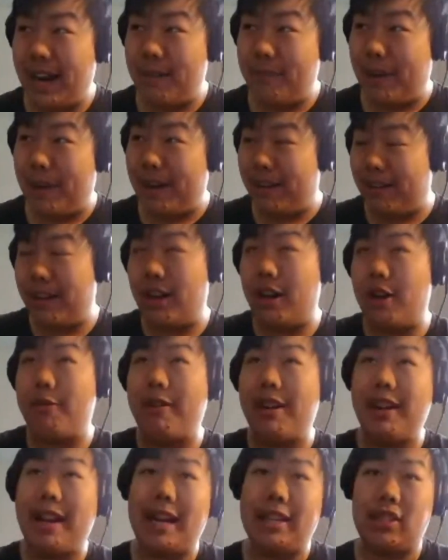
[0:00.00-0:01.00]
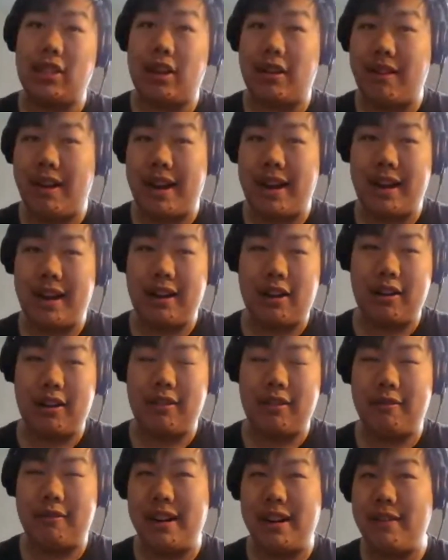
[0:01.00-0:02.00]
yeah, but you know, when S R I
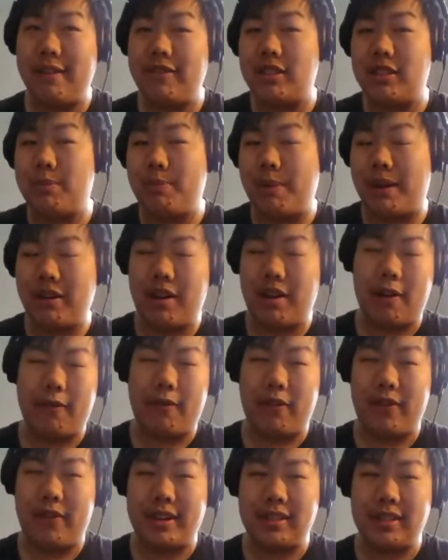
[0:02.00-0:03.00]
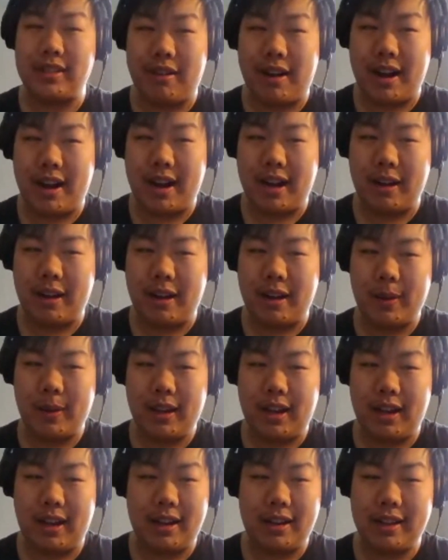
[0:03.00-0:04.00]
or when it was spun off of S R I,
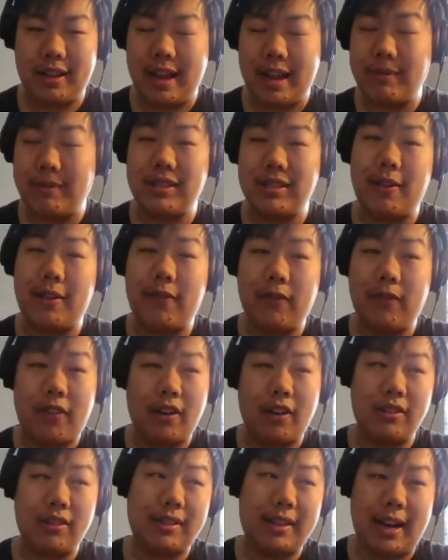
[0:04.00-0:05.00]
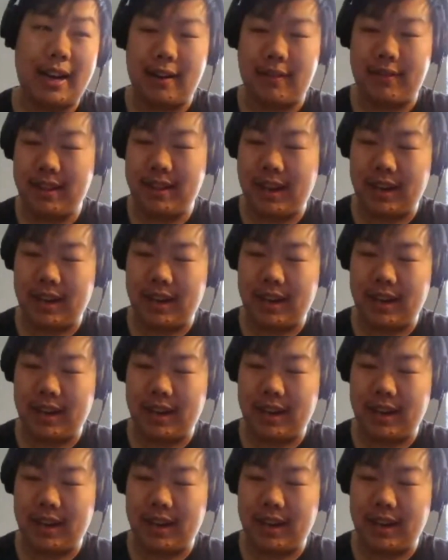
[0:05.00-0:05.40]
uh, that was their first kind of